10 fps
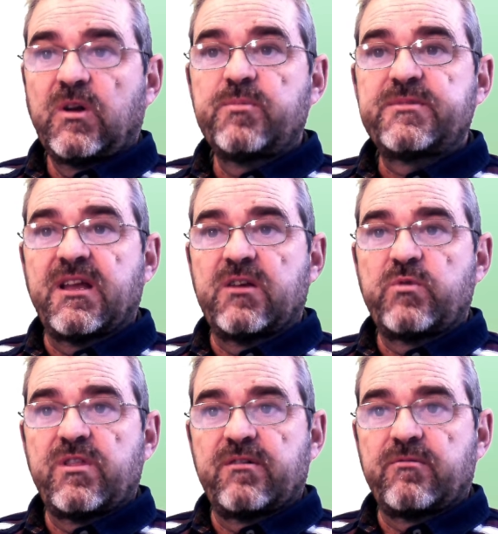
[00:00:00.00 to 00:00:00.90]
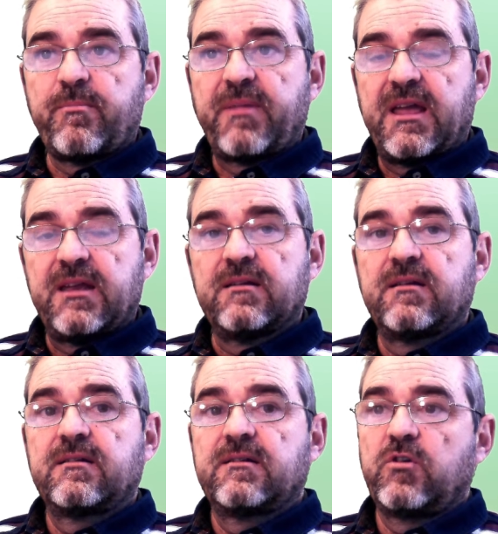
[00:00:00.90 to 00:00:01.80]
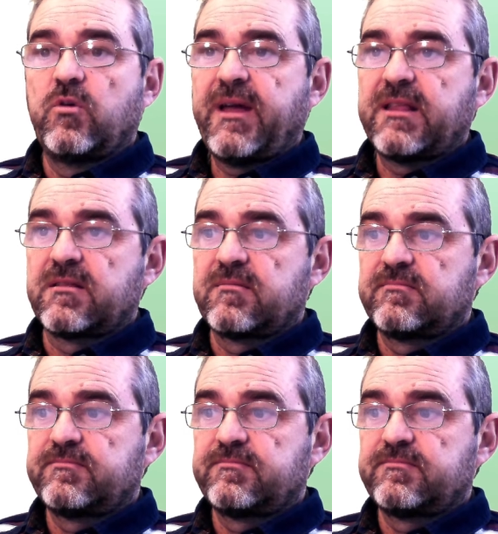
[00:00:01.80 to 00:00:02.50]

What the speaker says: obtained with the robgain command.